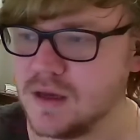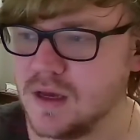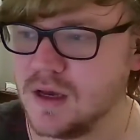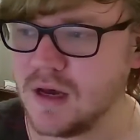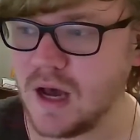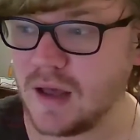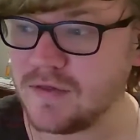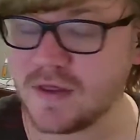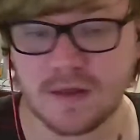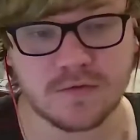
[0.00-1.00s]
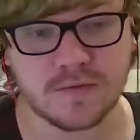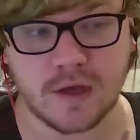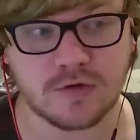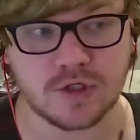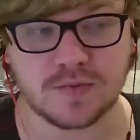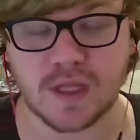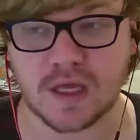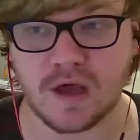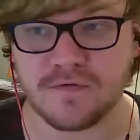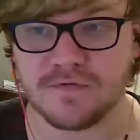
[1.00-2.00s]
I think that would just be
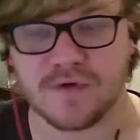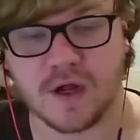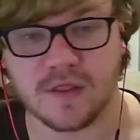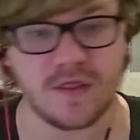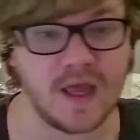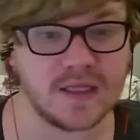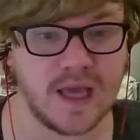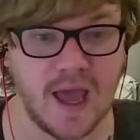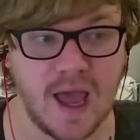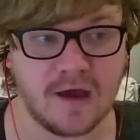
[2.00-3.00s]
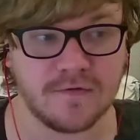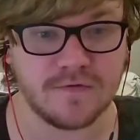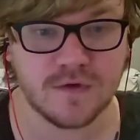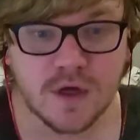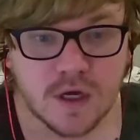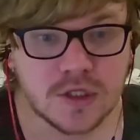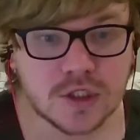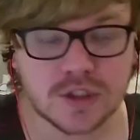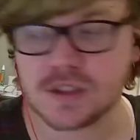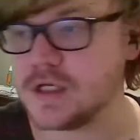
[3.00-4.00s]
like a fun thing to have.
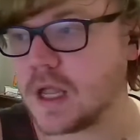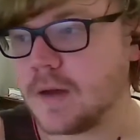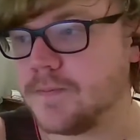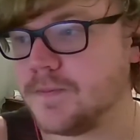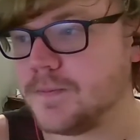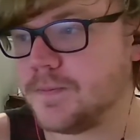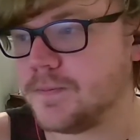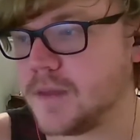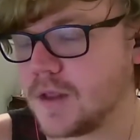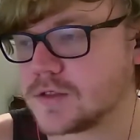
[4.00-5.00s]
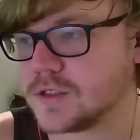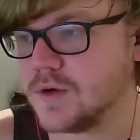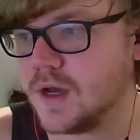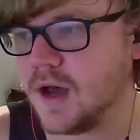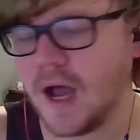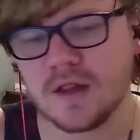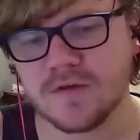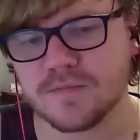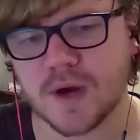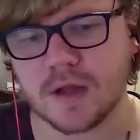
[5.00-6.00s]
Just, and also, I love
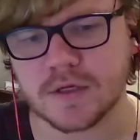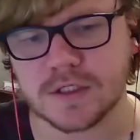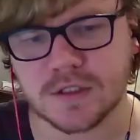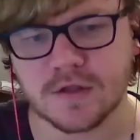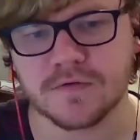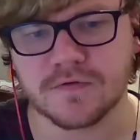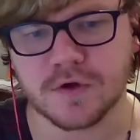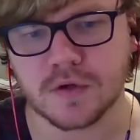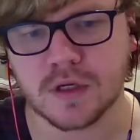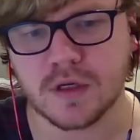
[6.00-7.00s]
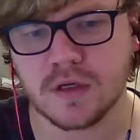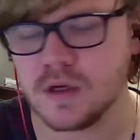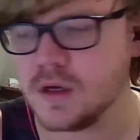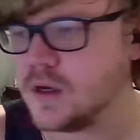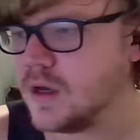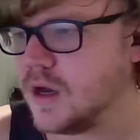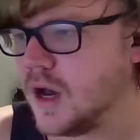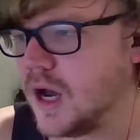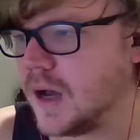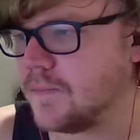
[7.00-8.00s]
brownies, the food.
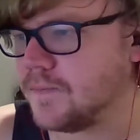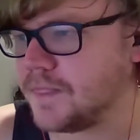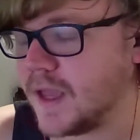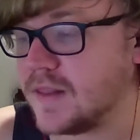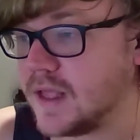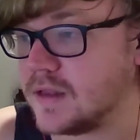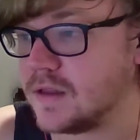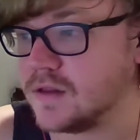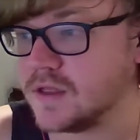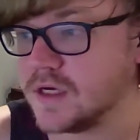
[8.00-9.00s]
And then the